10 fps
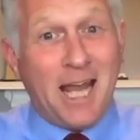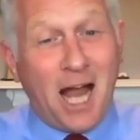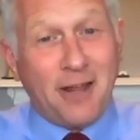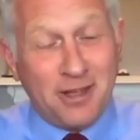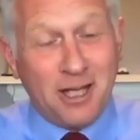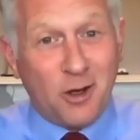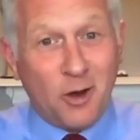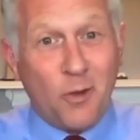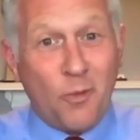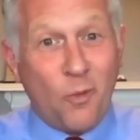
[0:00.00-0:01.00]
think
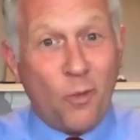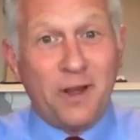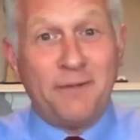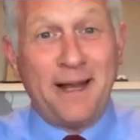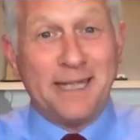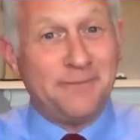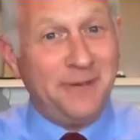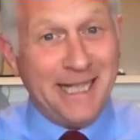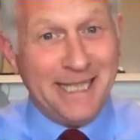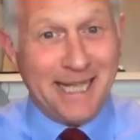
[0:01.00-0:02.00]
with the fact it's
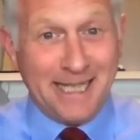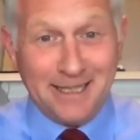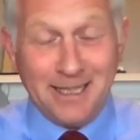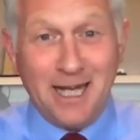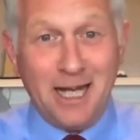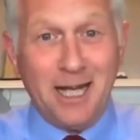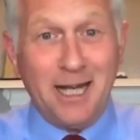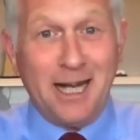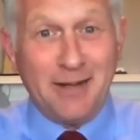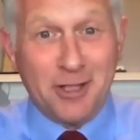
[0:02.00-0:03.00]
VE Day
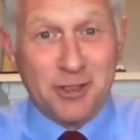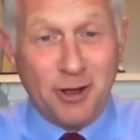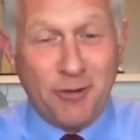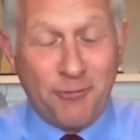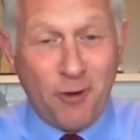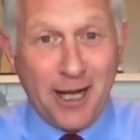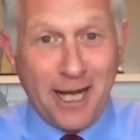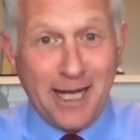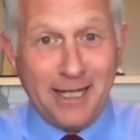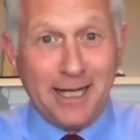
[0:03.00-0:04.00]
anniversary on
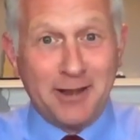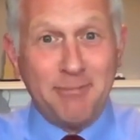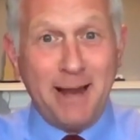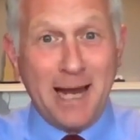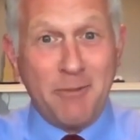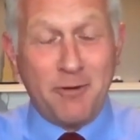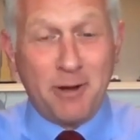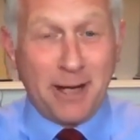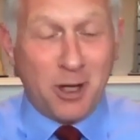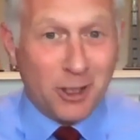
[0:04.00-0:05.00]
Friday, the 8th of May, we've got a
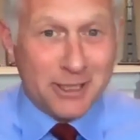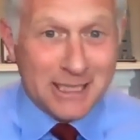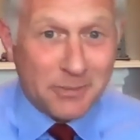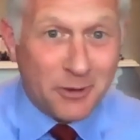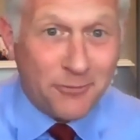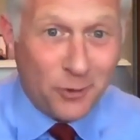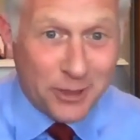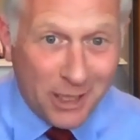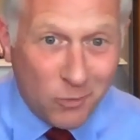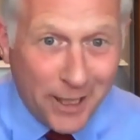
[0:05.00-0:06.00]
bank holiday, so we've got a
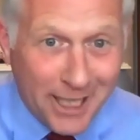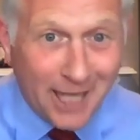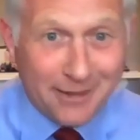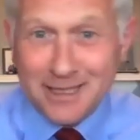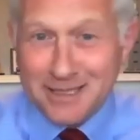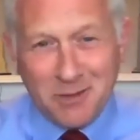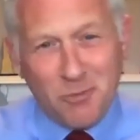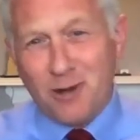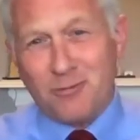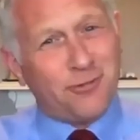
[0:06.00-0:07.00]
4-day week. I think there's only
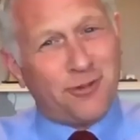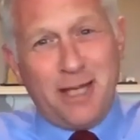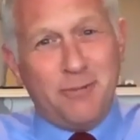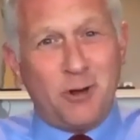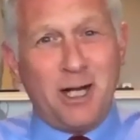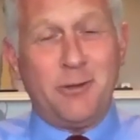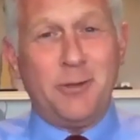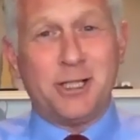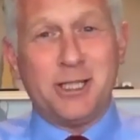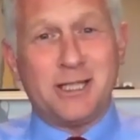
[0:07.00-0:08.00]
one theme really,
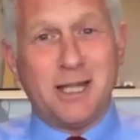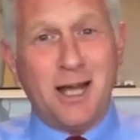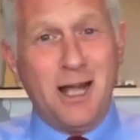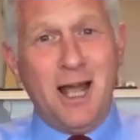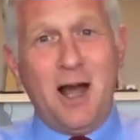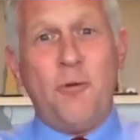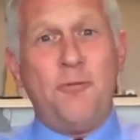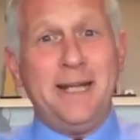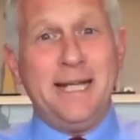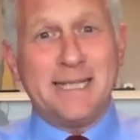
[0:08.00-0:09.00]
which is the whole
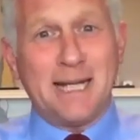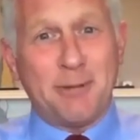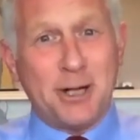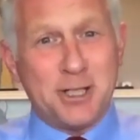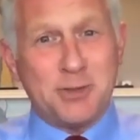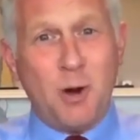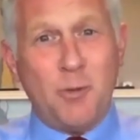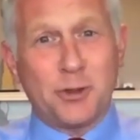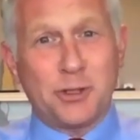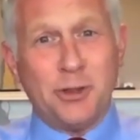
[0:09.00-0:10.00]
VE celebrations, World
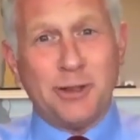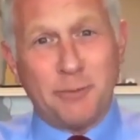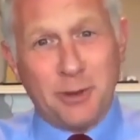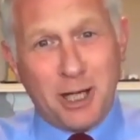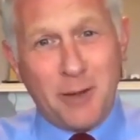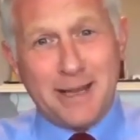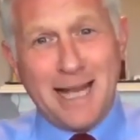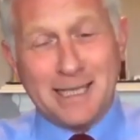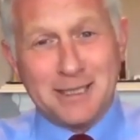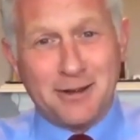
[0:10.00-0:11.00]
War II. I think we've got to go with
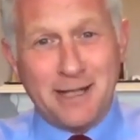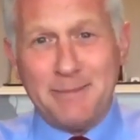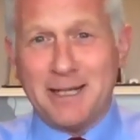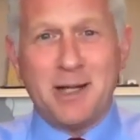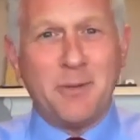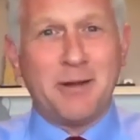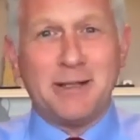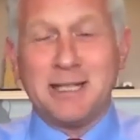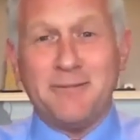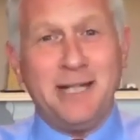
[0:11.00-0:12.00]
that as our theme. I don't know whether
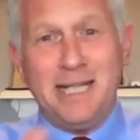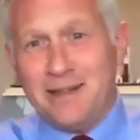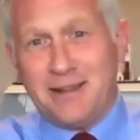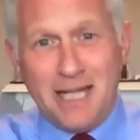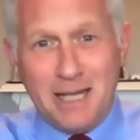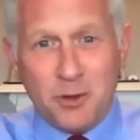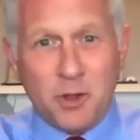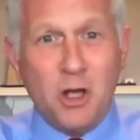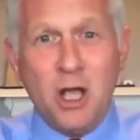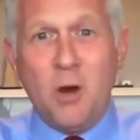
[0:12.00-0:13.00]
it's the VE theme or
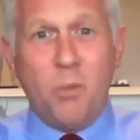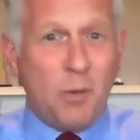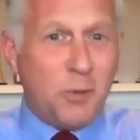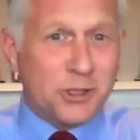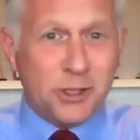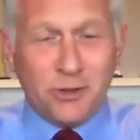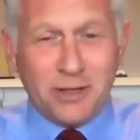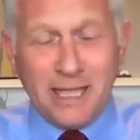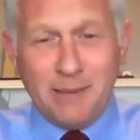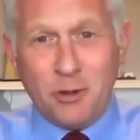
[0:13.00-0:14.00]
the World War II
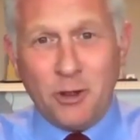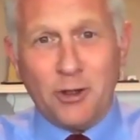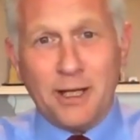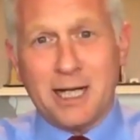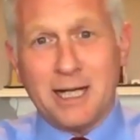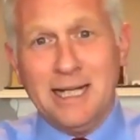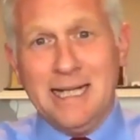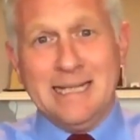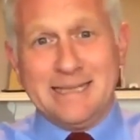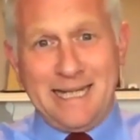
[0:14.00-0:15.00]
theme or that kind of
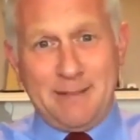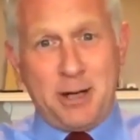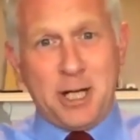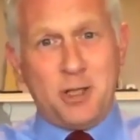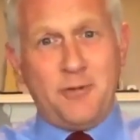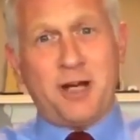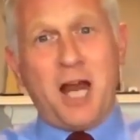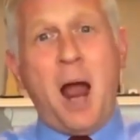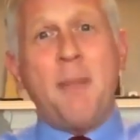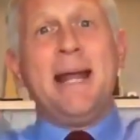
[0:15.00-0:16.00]
celebration of
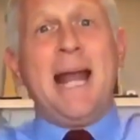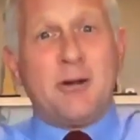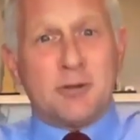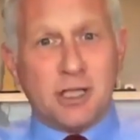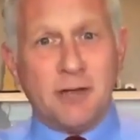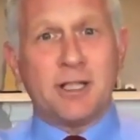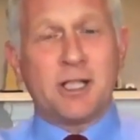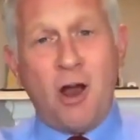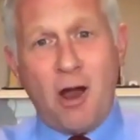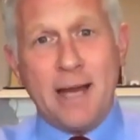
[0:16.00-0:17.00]
coming out of a
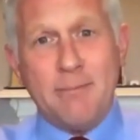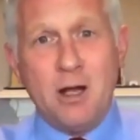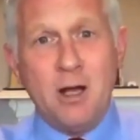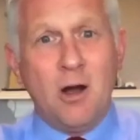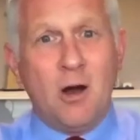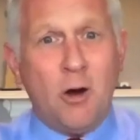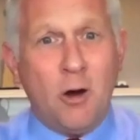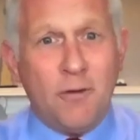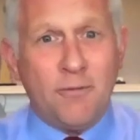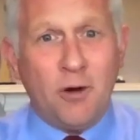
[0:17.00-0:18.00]
time
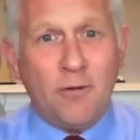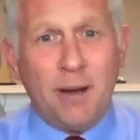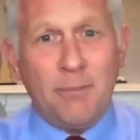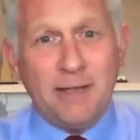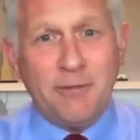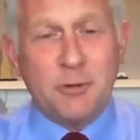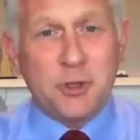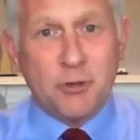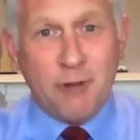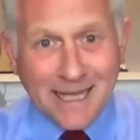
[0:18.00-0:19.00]
of unbelievable
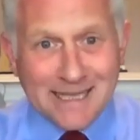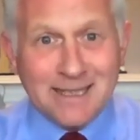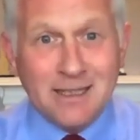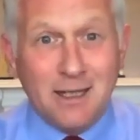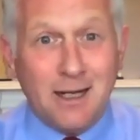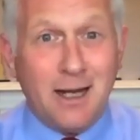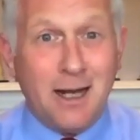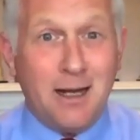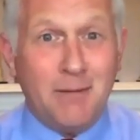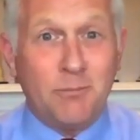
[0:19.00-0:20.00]
duress,
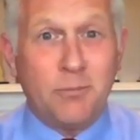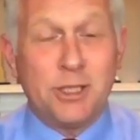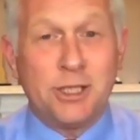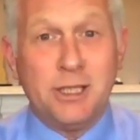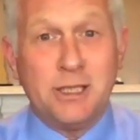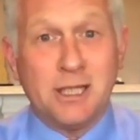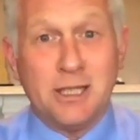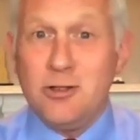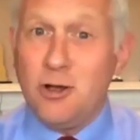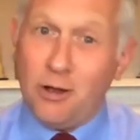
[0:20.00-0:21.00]
which is
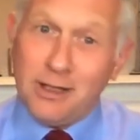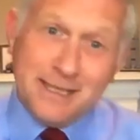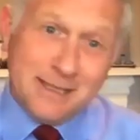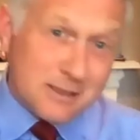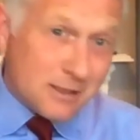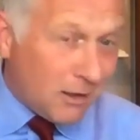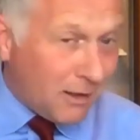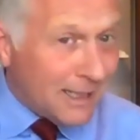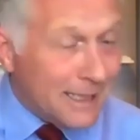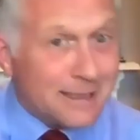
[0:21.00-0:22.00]
not
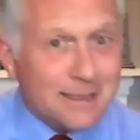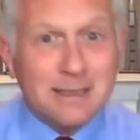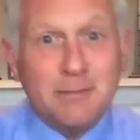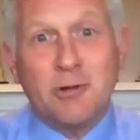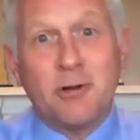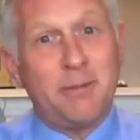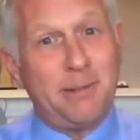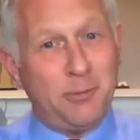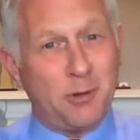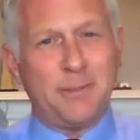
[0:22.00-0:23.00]
entirely dissimilar, although
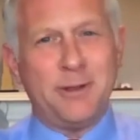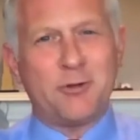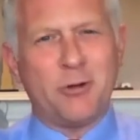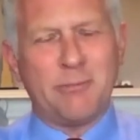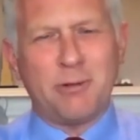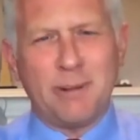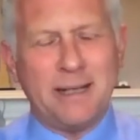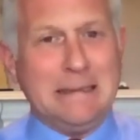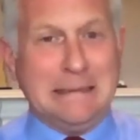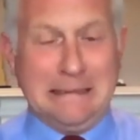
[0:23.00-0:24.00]
people will be drawing
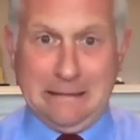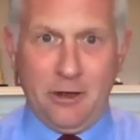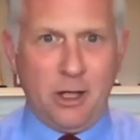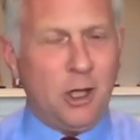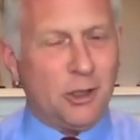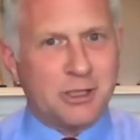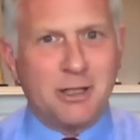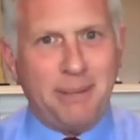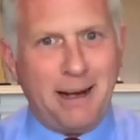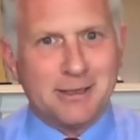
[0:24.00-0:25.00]
probably lots of
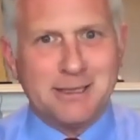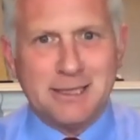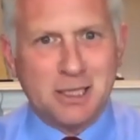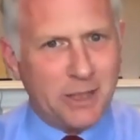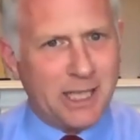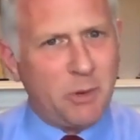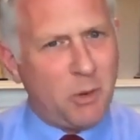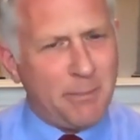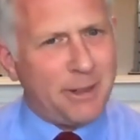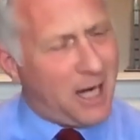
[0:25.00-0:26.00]
comparisons this week that we
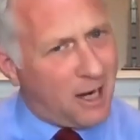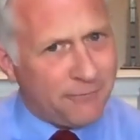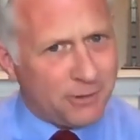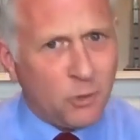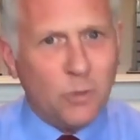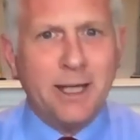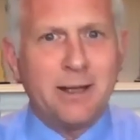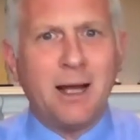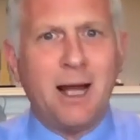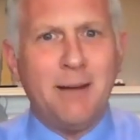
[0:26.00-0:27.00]
won't be comfortable
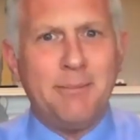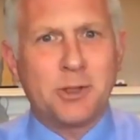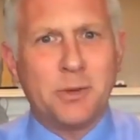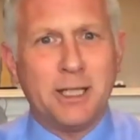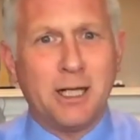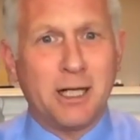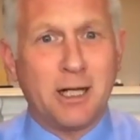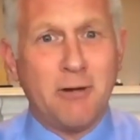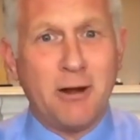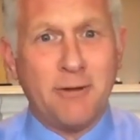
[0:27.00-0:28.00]
with between kind of
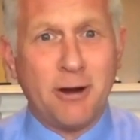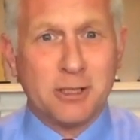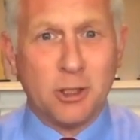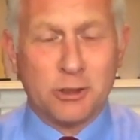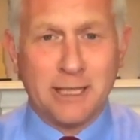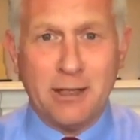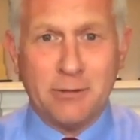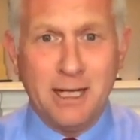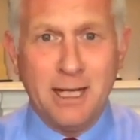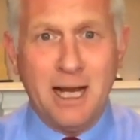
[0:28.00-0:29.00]
coronavirus lockdown
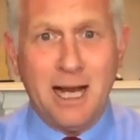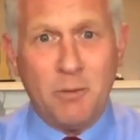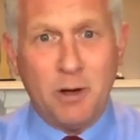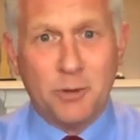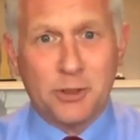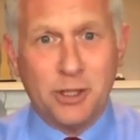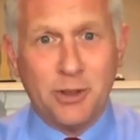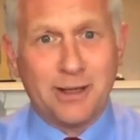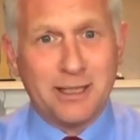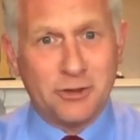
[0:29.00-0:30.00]
and World War II. I
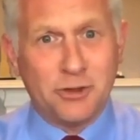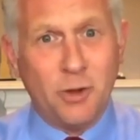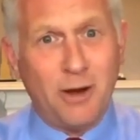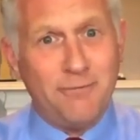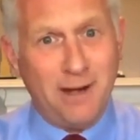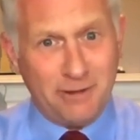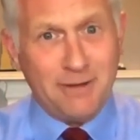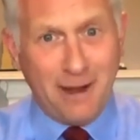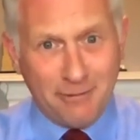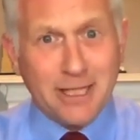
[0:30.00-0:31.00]
think the two are very,
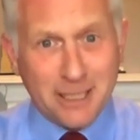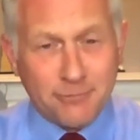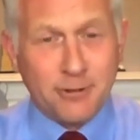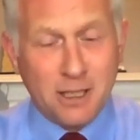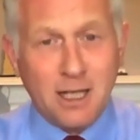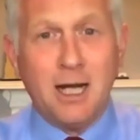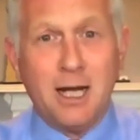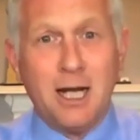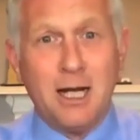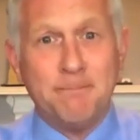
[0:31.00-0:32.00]
very different
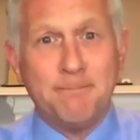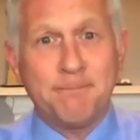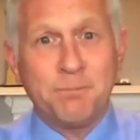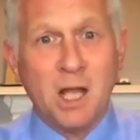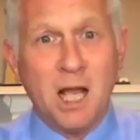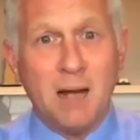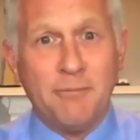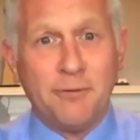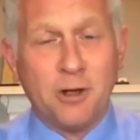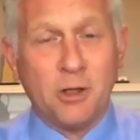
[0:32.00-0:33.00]

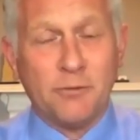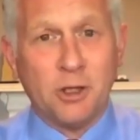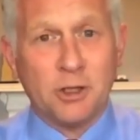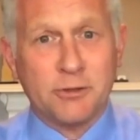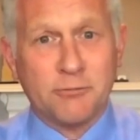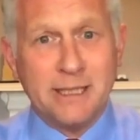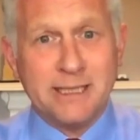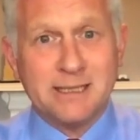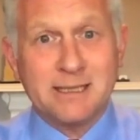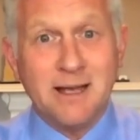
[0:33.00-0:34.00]
for lots of
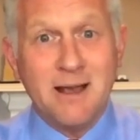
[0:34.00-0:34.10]
reasons.